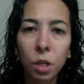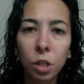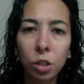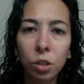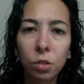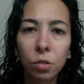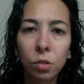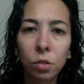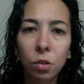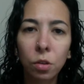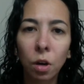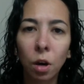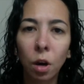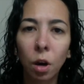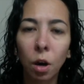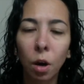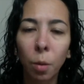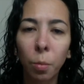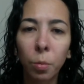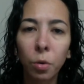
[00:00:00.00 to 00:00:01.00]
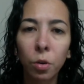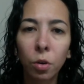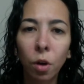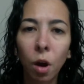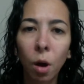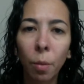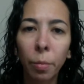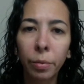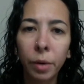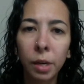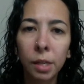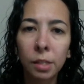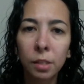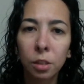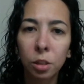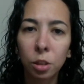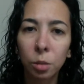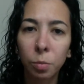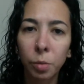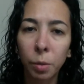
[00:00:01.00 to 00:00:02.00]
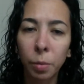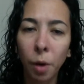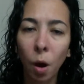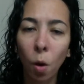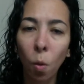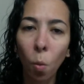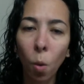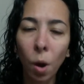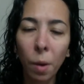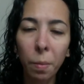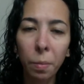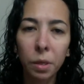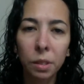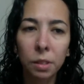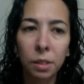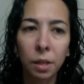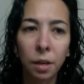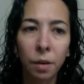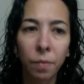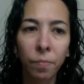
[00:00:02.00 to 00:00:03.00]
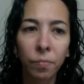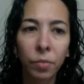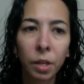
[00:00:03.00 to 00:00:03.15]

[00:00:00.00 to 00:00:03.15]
issues or are immunocompromised, it should be about 1%.